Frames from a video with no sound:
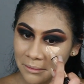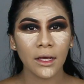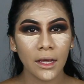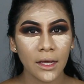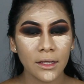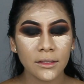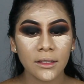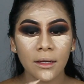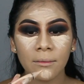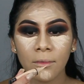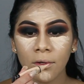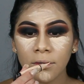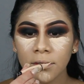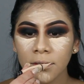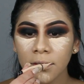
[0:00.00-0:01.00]
And I'm
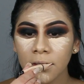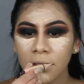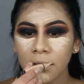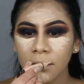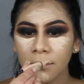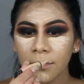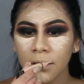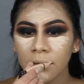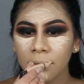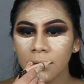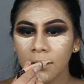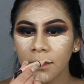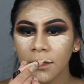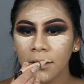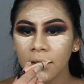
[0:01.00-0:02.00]
also going to be
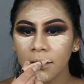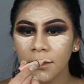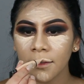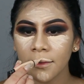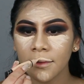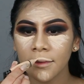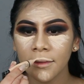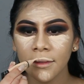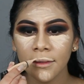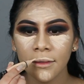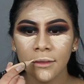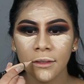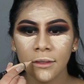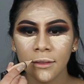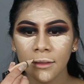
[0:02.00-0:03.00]
applying
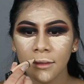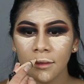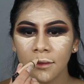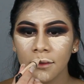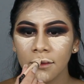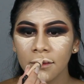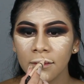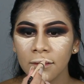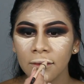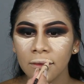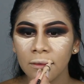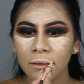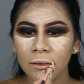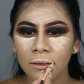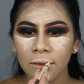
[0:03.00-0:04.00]
concealer
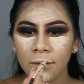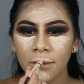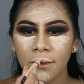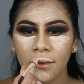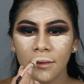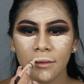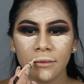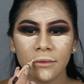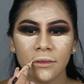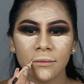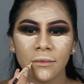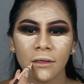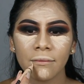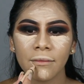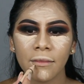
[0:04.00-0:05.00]
over
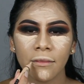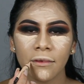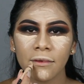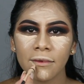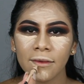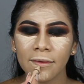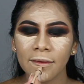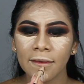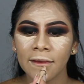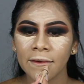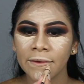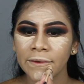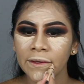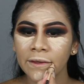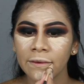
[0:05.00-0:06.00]
my mouth
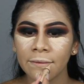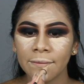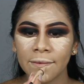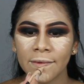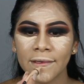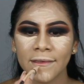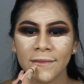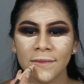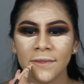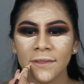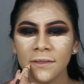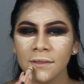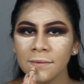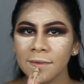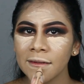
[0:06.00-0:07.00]
area, because
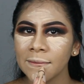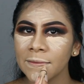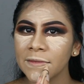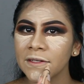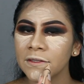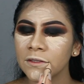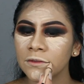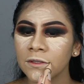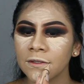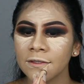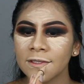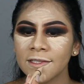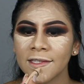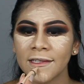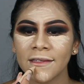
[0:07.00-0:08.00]
this is where I'm going to draw
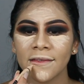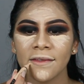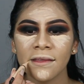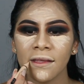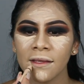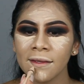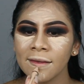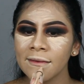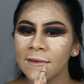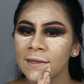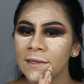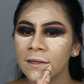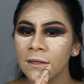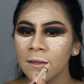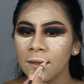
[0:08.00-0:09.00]
teeth like,
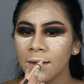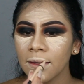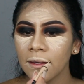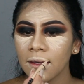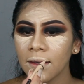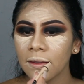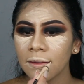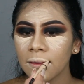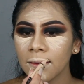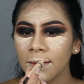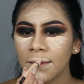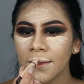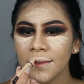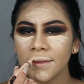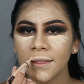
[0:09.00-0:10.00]
and
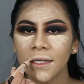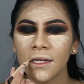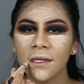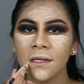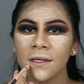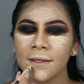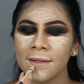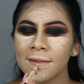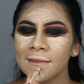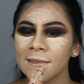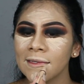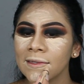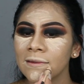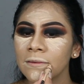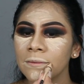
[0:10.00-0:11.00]
this area is
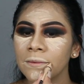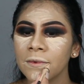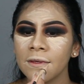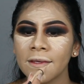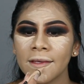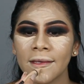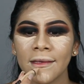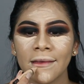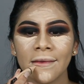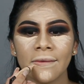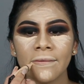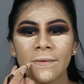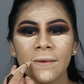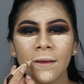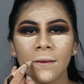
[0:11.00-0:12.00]
going to be
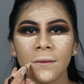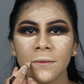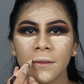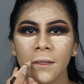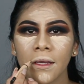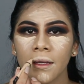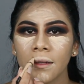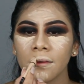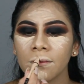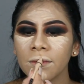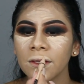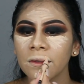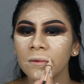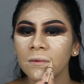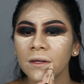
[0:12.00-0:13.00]
outlined
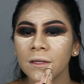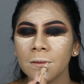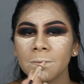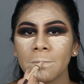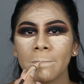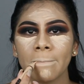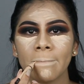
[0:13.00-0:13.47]
with white.